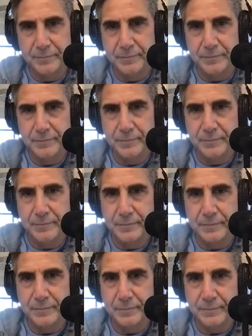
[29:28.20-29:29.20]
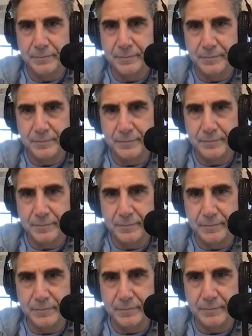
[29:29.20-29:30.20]

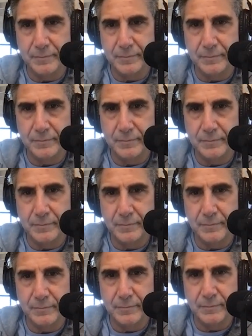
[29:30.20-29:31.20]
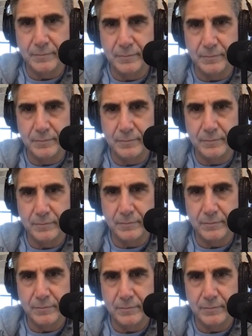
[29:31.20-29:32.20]

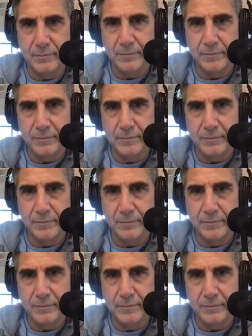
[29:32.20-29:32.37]
(silent)